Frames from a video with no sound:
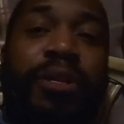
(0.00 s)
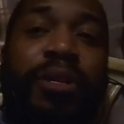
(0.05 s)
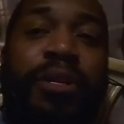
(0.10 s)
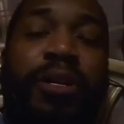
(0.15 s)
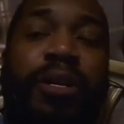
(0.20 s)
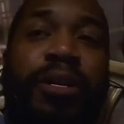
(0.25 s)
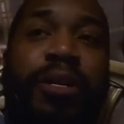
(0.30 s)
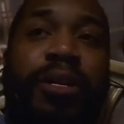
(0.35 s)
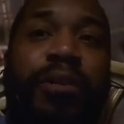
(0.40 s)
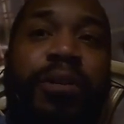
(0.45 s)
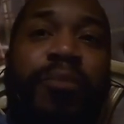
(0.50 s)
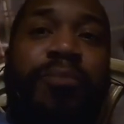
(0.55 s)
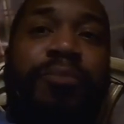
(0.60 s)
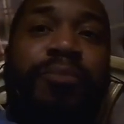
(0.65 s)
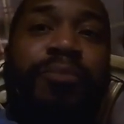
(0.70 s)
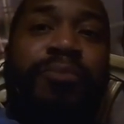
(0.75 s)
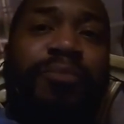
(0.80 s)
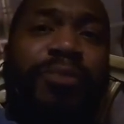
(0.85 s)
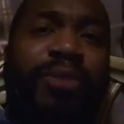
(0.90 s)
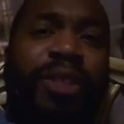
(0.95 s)

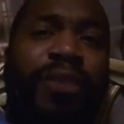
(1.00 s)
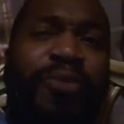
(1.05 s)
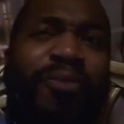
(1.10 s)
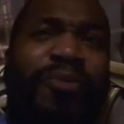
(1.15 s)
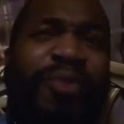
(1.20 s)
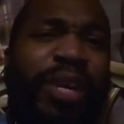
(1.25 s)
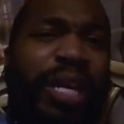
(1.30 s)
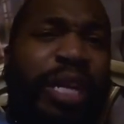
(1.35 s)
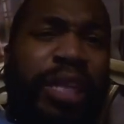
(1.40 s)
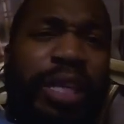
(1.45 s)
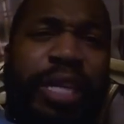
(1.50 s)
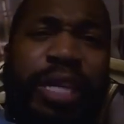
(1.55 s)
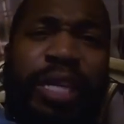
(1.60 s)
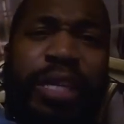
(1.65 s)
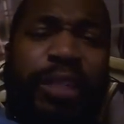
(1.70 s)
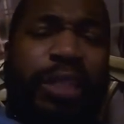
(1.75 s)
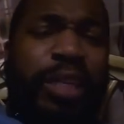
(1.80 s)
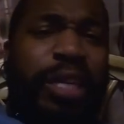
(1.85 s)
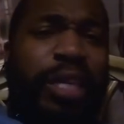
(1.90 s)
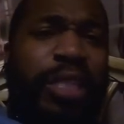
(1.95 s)
The
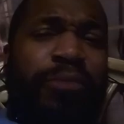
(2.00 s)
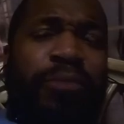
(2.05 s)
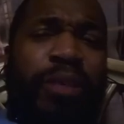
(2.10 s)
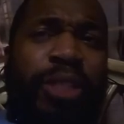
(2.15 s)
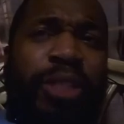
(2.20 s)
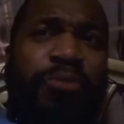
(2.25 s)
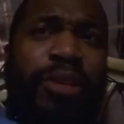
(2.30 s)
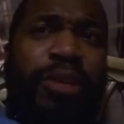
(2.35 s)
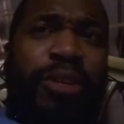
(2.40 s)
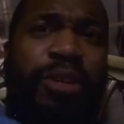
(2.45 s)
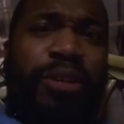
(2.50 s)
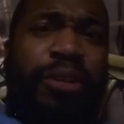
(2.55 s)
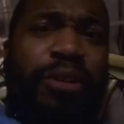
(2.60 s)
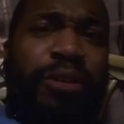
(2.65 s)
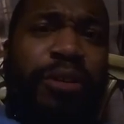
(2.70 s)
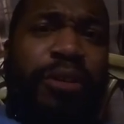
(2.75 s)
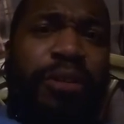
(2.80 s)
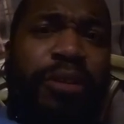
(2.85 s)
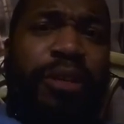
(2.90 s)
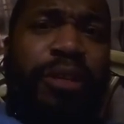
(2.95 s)
feeling is much better.